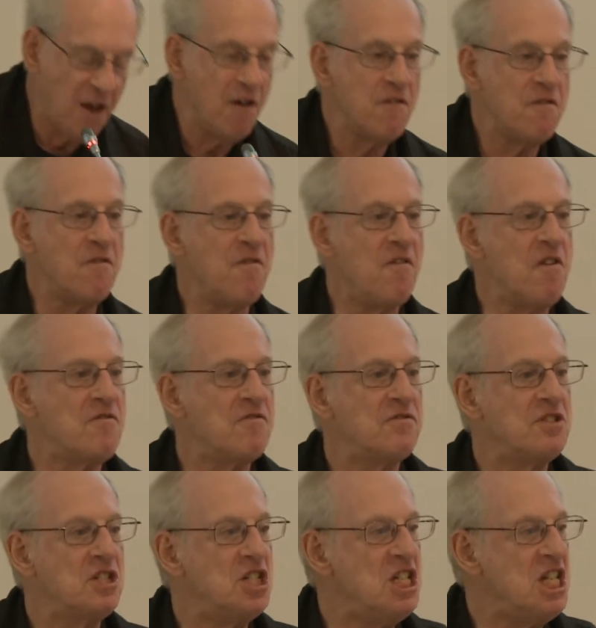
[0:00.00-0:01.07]

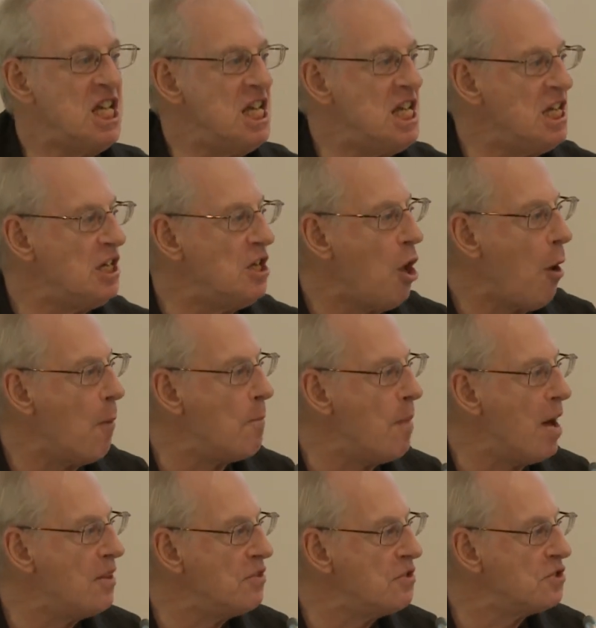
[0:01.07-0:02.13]
15
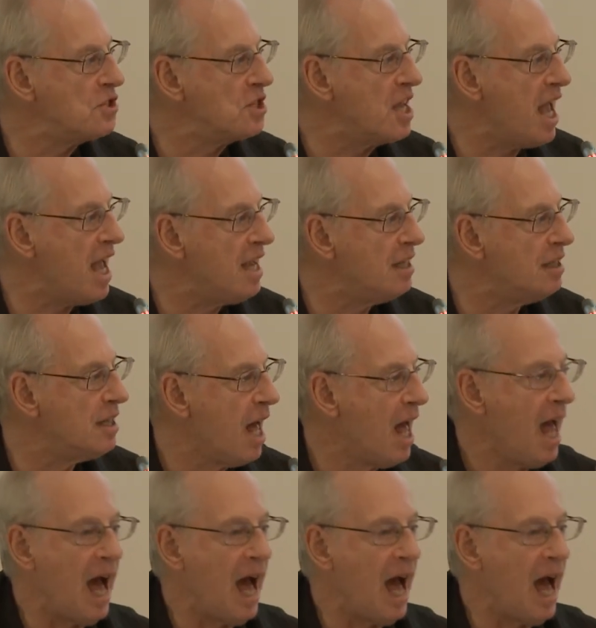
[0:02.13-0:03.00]
months gained.